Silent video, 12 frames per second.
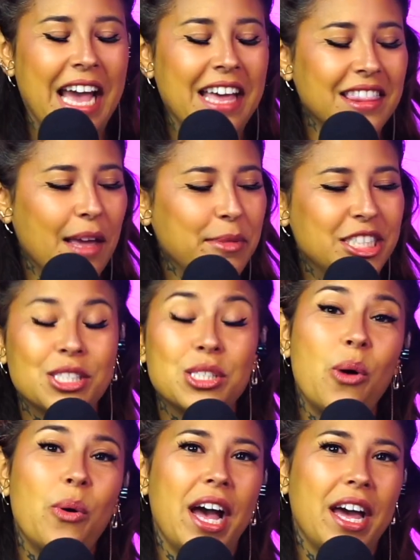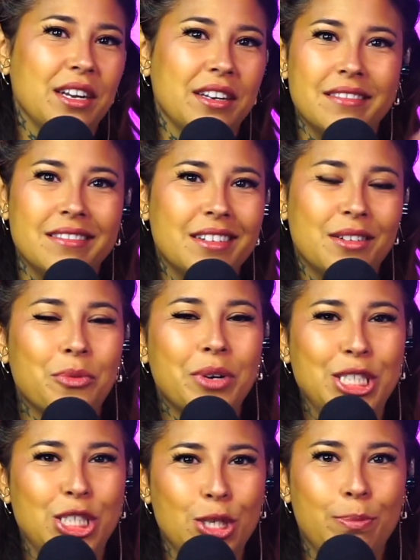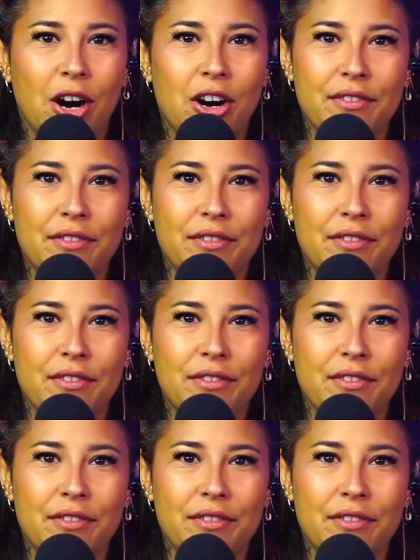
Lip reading: And let me just go ahead and read you part of